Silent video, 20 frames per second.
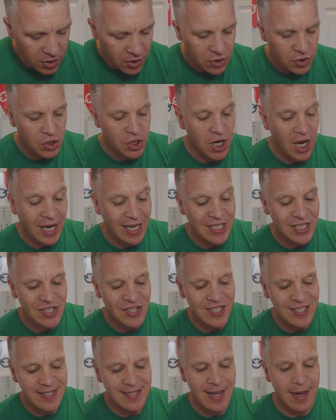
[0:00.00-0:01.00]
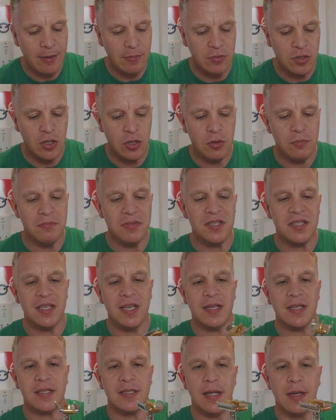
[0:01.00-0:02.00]
change this down to number
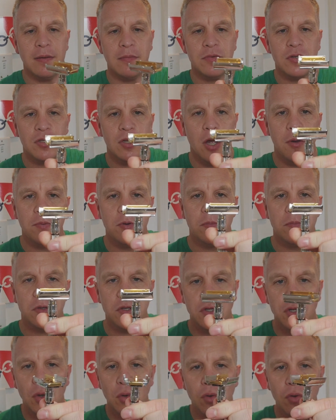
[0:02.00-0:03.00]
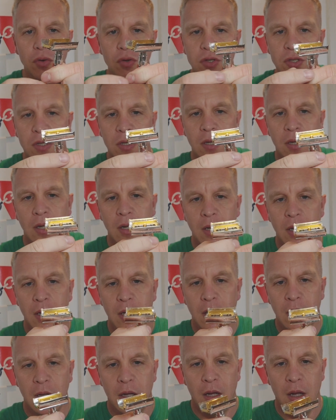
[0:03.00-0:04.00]
6 now. Just open up the doors.
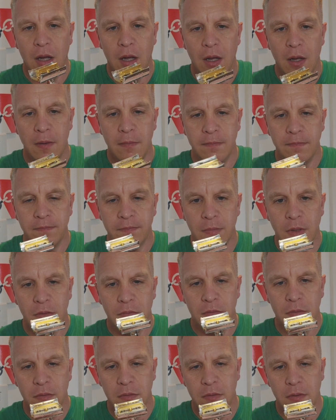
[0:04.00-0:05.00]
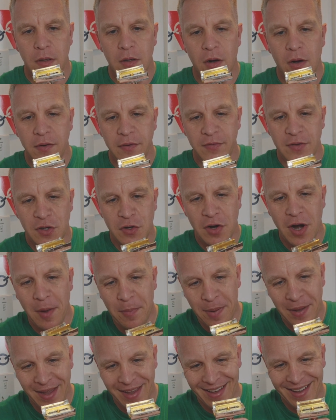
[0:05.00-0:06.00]
I can't even grab
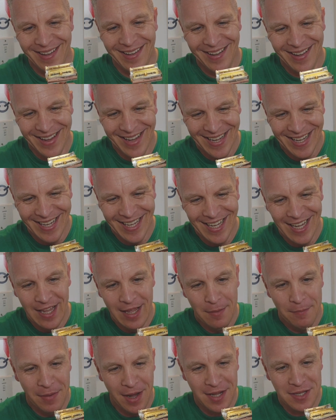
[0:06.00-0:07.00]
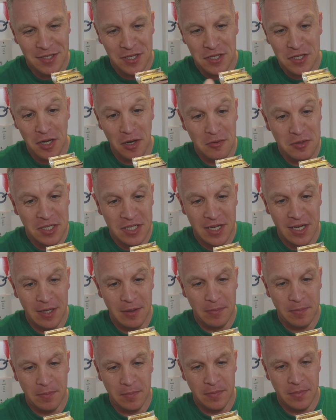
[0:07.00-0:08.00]
it. Hands are so
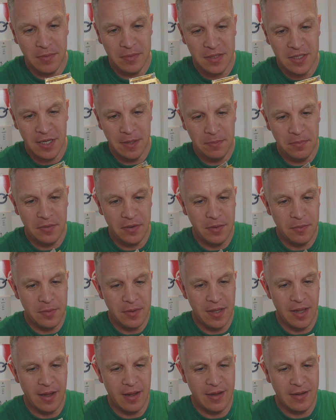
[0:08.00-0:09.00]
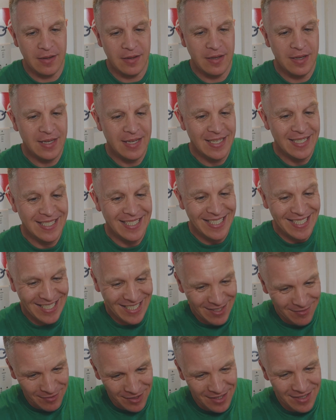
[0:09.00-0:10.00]
slippery with that.
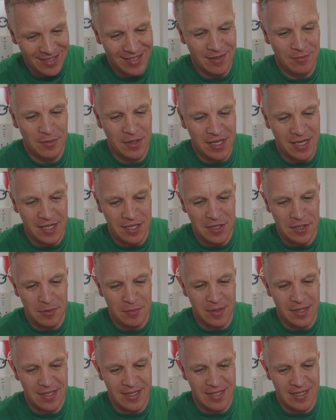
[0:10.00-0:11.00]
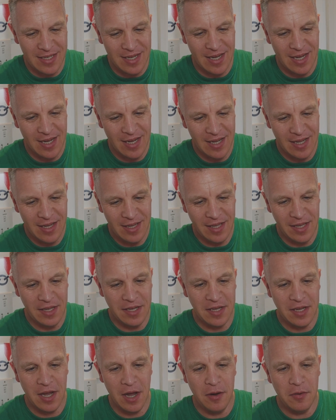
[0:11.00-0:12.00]
Come on, we can do it. There
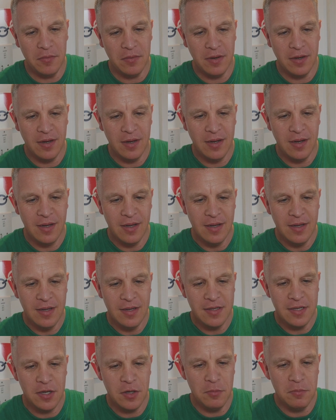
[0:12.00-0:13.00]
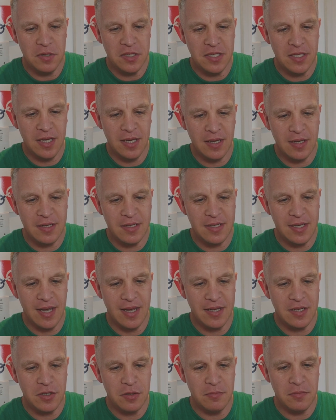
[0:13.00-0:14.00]
you go. Is that number 6?
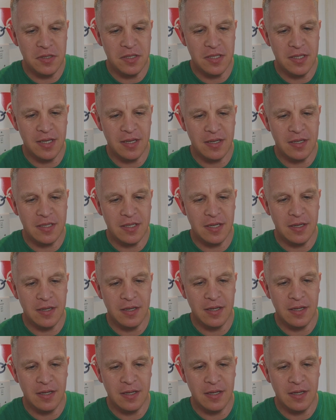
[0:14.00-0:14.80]
Yes, number 6.